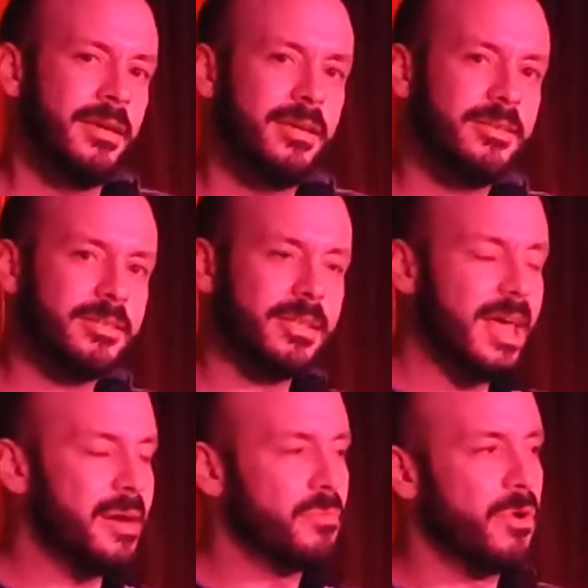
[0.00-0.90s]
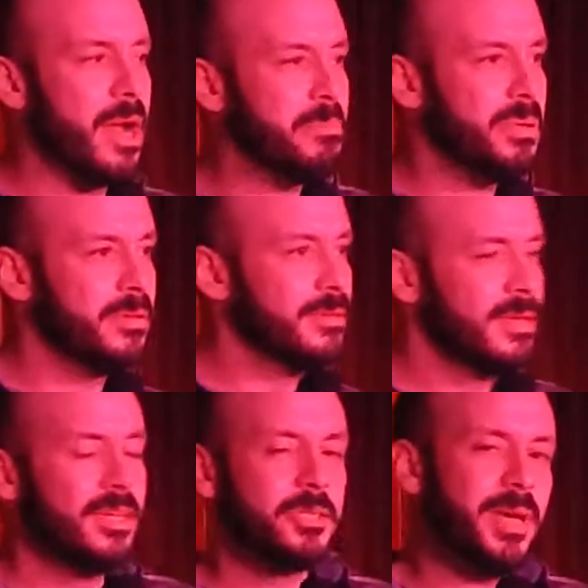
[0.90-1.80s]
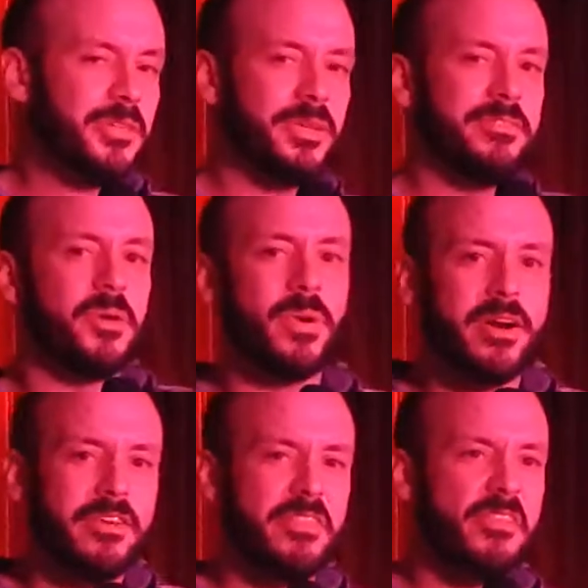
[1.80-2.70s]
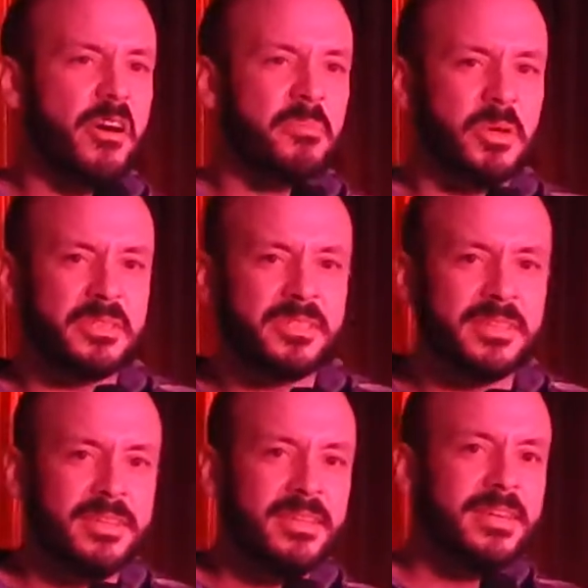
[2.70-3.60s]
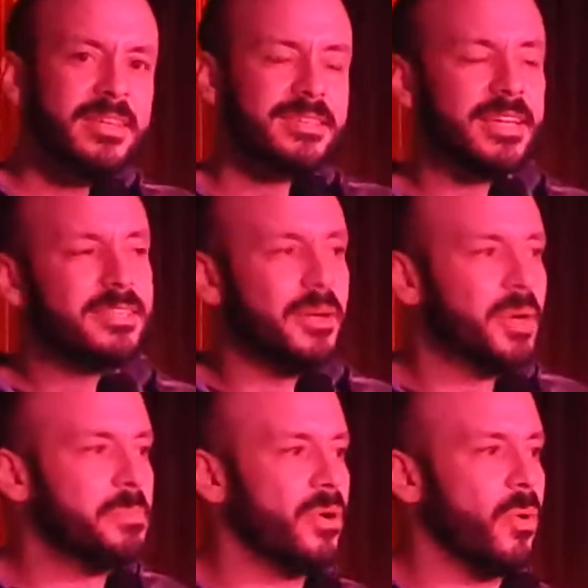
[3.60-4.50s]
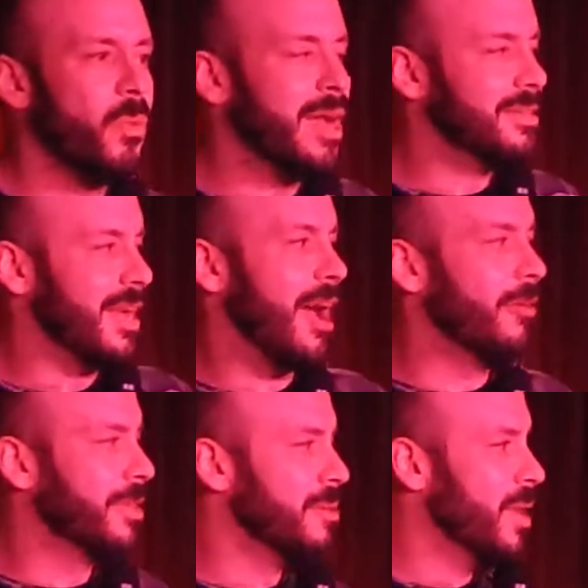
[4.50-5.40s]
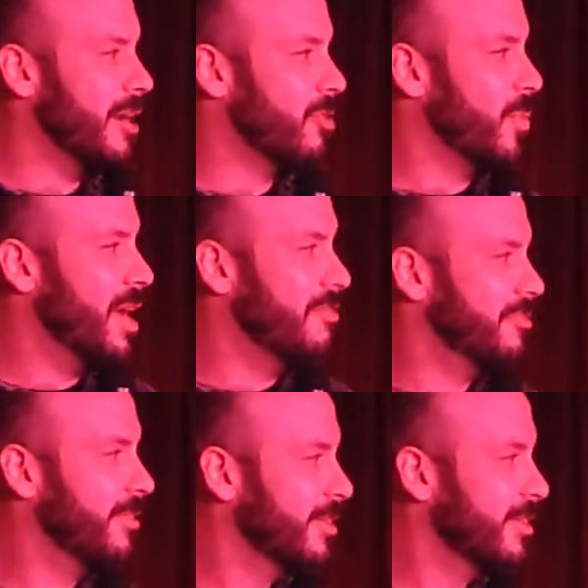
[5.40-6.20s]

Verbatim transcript: You just let them rip. Especially if you're wearing thermals. It's like someone put a wet towel in the microwave